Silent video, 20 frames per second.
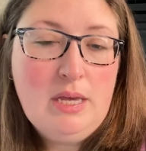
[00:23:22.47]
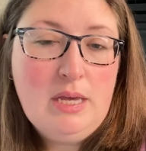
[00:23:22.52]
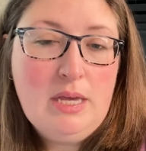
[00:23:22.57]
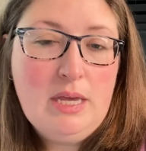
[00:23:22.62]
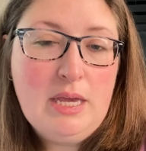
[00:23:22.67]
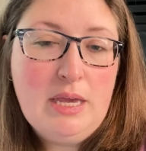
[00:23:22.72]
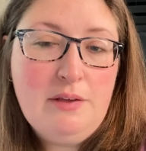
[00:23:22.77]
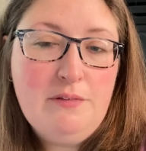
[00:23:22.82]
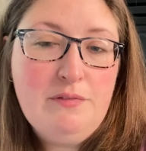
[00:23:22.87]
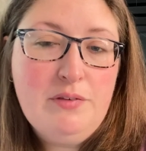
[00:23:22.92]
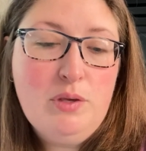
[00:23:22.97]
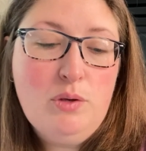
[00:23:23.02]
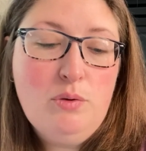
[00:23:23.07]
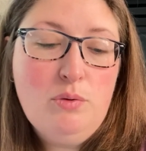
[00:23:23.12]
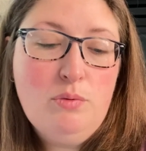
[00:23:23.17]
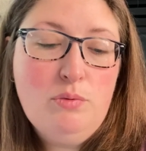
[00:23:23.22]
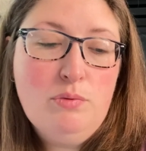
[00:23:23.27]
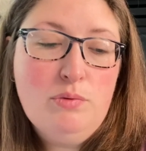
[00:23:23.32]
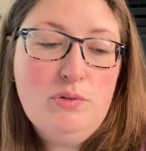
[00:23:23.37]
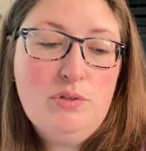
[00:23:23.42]
If
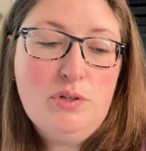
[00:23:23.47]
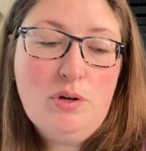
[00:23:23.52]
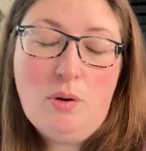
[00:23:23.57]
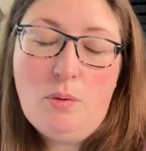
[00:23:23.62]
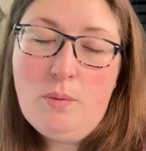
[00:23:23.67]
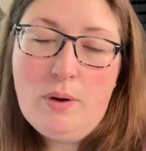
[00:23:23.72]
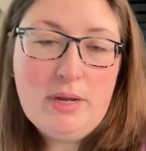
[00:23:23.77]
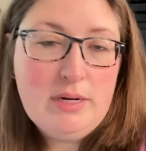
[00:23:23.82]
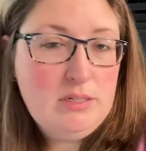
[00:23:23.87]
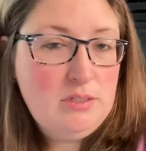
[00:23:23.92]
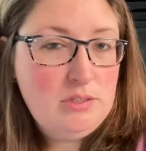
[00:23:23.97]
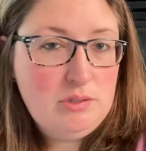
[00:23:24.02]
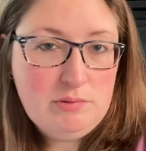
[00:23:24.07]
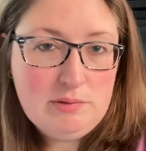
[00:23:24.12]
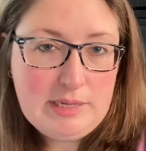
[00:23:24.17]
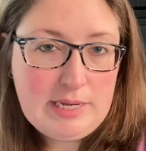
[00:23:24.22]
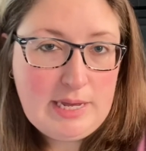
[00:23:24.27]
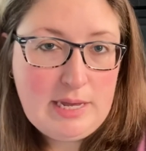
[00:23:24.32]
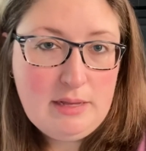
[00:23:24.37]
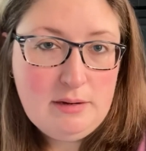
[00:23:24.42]
you don't want to do
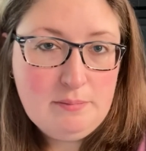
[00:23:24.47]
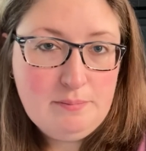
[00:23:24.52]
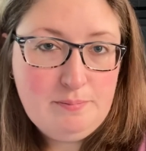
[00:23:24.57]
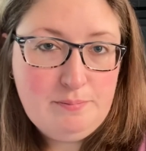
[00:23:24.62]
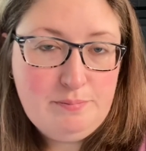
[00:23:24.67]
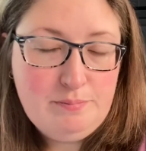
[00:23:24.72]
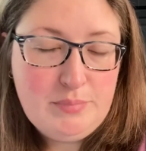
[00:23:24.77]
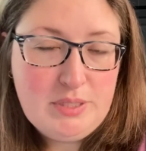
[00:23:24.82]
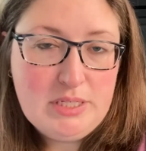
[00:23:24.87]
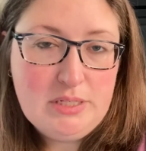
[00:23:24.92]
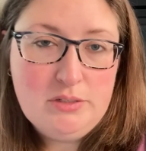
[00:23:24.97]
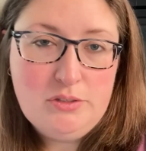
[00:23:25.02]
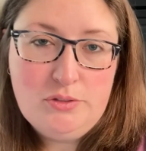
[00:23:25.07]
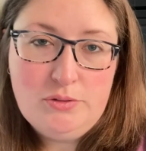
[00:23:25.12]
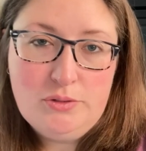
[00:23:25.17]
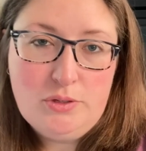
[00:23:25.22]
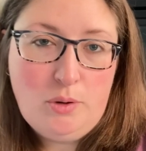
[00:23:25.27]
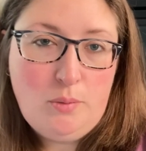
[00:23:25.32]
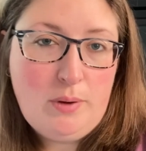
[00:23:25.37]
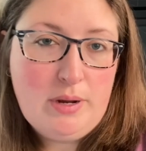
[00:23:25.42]
that because you
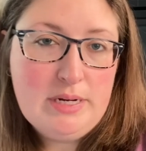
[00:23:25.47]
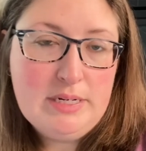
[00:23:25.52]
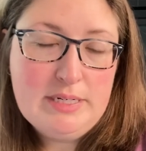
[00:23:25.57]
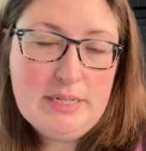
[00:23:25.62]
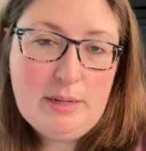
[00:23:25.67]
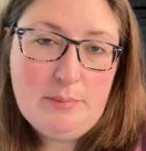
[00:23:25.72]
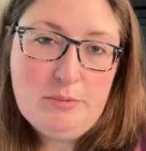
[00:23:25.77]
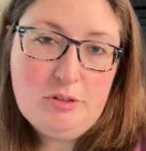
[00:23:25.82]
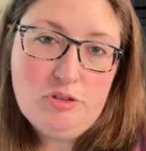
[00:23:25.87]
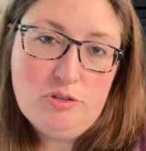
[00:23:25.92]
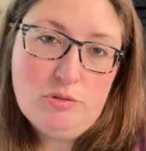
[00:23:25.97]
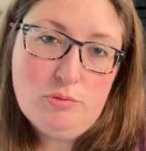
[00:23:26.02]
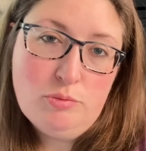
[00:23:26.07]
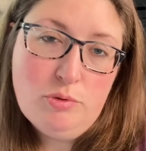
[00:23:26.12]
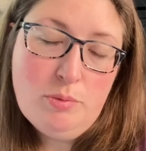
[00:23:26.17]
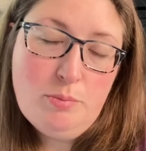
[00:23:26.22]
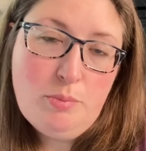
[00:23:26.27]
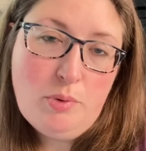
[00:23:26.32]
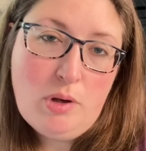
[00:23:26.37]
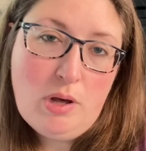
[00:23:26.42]
don't want to damage the
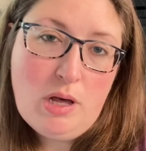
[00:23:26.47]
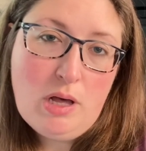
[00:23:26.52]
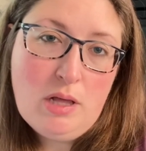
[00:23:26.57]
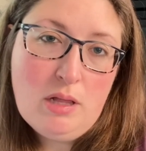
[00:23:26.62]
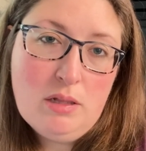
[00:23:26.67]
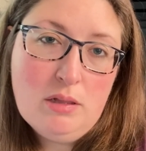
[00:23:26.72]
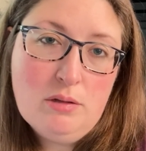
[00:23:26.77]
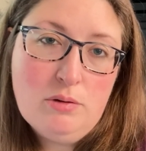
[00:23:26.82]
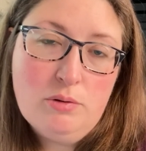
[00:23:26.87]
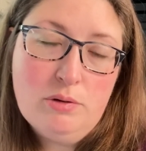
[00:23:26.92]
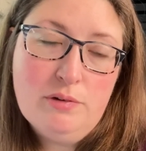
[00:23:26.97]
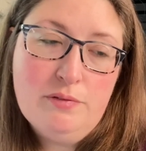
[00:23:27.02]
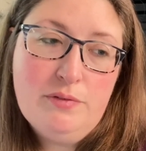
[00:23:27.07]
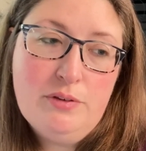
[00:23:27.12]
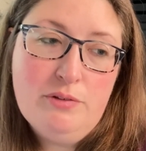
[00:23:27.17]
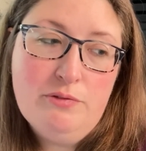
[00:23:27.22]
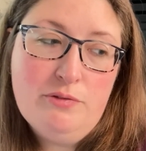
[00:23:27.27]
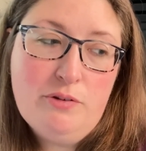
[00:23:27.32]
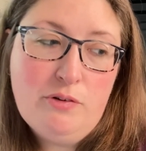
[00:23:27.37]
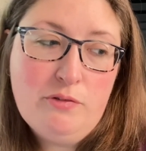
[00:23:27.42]
root ball, or if
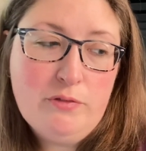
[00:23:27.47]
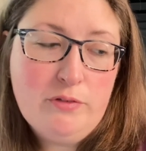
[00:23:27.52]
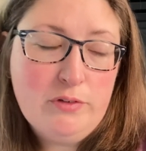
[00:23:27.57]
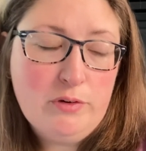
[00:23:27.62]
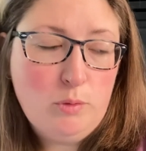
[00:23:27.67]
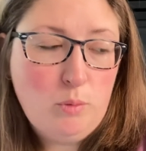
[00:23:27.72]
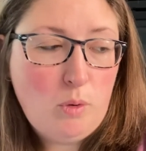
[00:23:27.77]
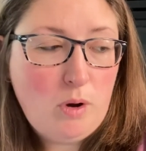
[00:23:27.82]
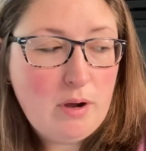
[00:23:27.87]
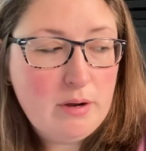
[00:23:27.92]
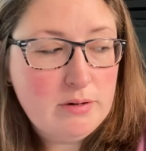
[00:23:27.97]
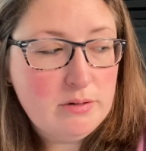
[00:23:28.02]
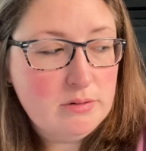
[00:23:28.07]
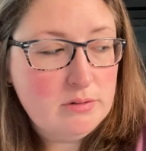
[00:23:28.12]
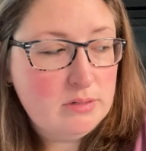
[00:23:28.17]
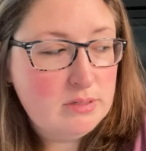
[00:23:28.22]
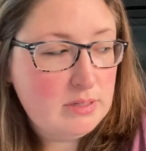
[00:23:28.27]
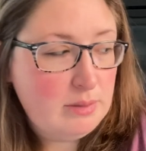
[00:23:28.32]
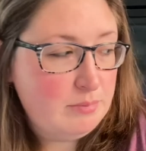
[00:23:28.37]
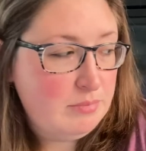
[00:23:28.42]
you've overwatered
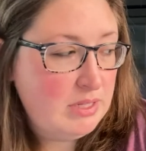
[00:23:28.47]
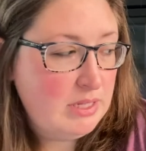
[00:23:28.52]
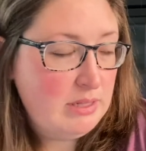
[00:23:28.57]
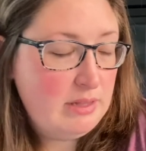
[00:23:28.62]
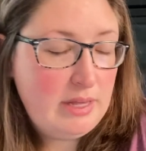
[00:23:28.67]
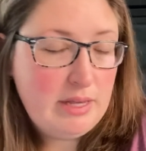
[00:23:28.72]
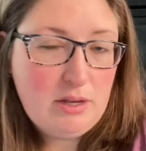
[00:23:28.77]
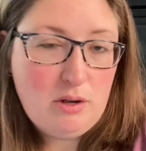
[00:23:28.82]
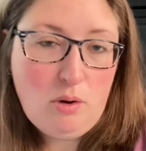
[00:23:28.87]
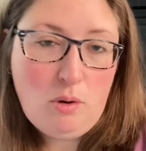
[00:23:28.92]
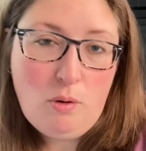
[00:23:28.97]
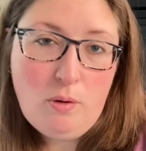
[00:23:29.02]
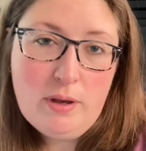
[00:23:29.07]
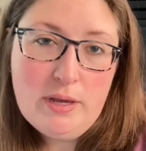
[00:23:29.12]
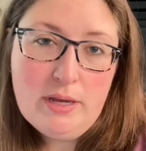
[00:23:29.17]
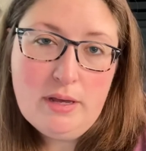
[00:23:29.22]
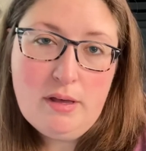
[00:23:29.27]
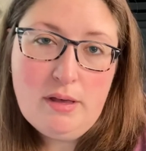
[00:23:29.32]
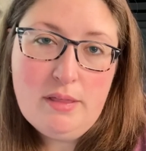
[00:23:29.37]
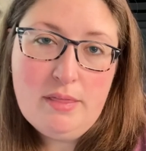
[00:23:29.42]
something like
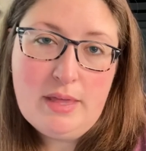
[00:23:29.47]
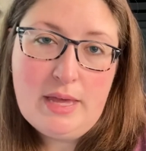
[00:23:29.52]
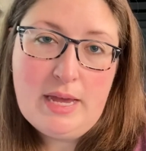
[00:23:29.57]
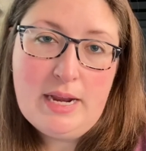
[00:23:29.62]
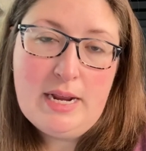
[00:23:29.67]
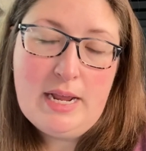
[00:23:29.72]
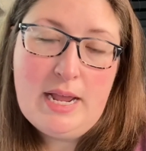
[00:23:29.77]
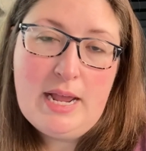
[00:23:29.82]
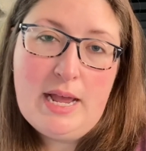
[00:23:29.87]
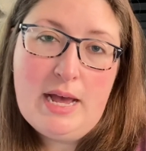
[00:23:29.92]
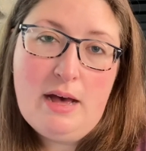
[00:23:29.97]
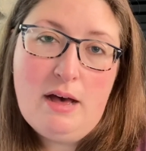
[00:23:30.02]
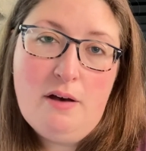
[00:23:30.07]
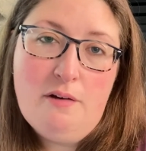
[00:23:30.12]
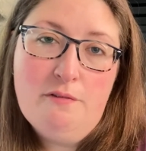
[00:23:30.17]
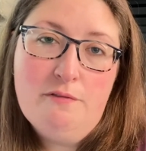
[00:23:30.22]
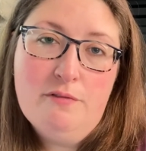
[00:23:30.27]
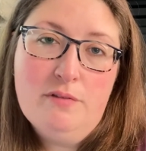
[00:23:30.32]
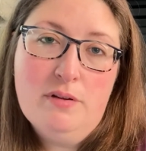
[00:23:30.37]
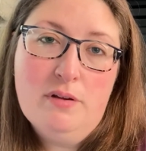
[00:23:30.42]
Hoya that
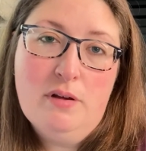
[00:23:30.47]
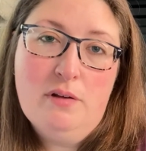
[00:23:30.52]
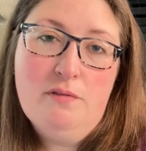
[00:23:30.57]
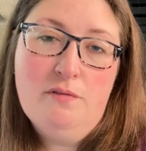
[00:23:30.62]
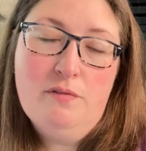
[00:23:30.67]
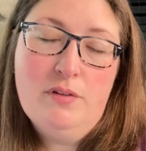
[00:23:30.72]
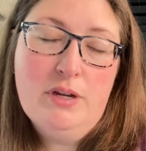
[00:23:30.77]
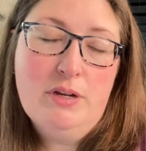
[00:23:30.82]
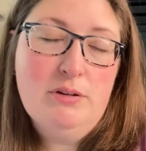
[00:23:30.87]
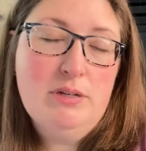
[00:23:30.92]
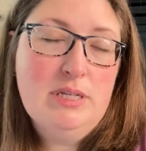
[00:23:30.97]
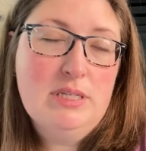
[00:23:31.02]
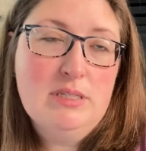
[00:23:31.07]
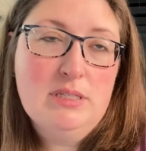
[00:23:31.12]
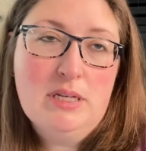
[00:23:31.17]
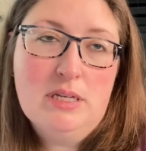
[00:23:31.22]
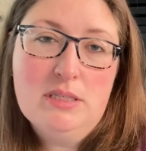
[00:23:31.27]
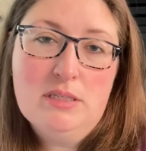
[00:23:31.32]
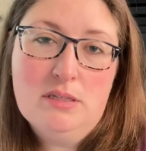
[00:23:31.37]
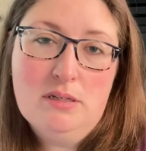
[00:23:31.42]
have a very
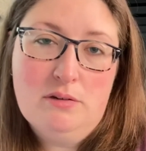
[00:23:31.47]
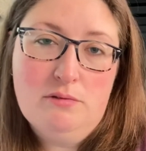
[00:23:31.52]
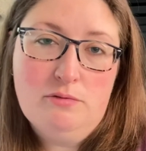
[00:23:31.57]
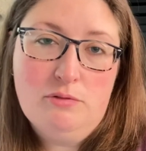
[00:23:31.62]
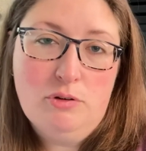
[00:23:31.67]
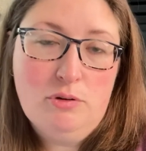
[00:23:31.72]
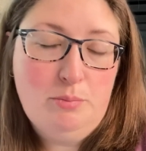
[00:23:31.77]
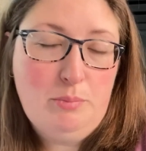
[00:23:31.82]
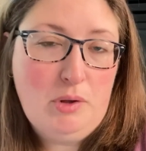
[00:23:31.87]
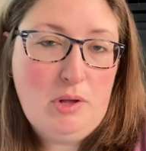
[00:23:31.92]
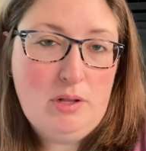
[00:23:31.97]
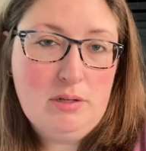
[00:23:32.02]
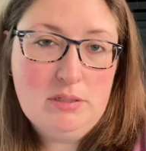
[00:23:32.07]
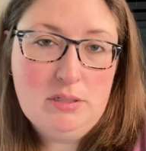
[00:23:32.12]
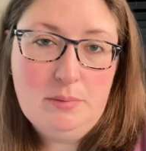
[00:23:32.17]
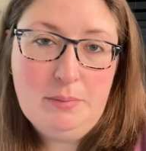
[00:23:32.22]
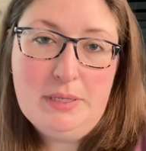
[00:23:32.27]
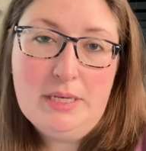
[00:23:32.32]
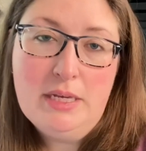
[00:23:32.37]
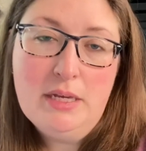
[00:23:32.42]
sensitive root ball
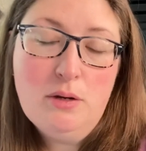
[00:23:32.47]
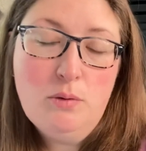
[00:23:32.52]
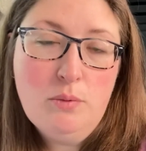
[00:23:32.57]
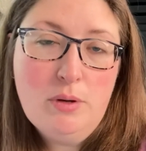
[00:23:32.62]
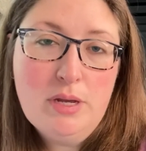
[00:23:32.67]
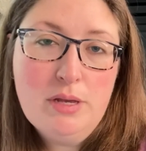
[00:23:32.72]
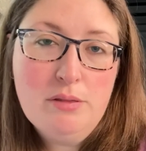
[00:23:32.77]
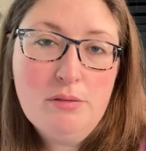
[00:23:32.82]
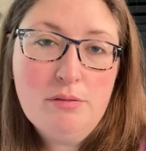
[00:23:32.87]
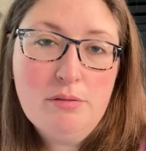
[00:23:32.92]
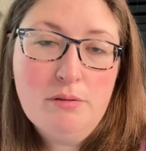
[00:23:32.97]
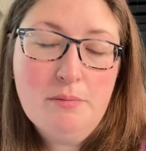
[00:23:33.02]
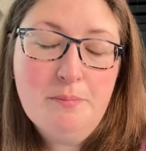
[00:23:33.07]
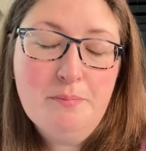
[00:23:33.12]
to begin with,